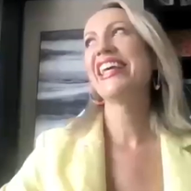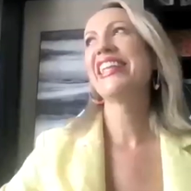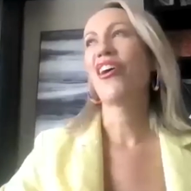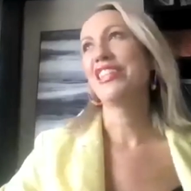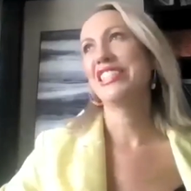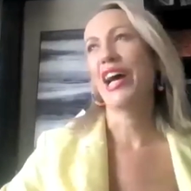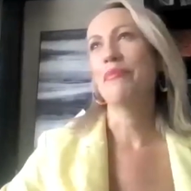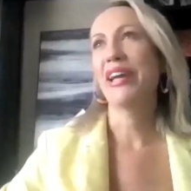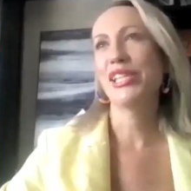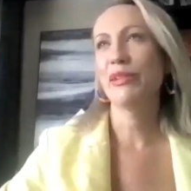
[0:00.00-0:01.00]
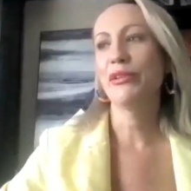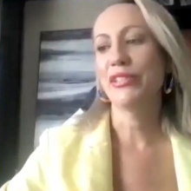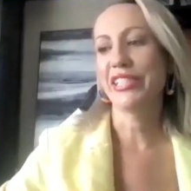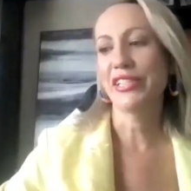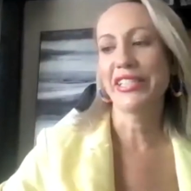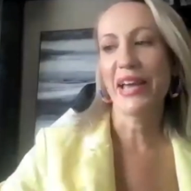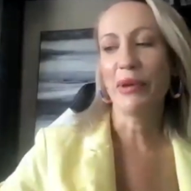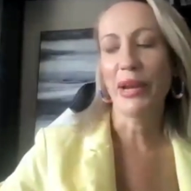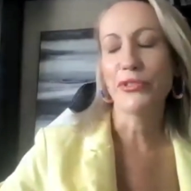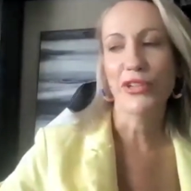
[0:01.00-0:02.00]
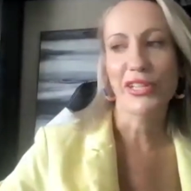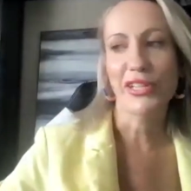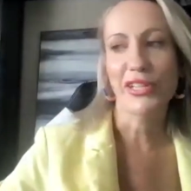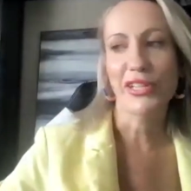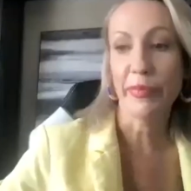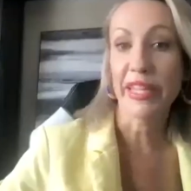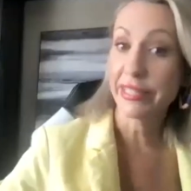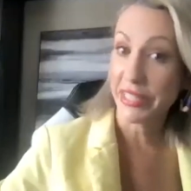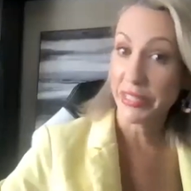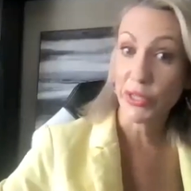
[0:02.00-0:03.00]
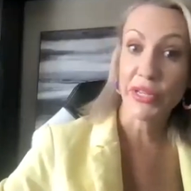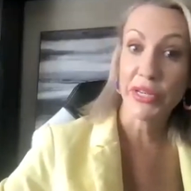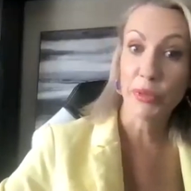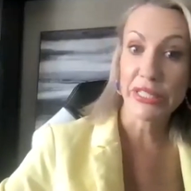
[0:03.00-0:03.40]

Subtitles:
say that all the time. My husband will still say when I'm stressed about something, is anyone going to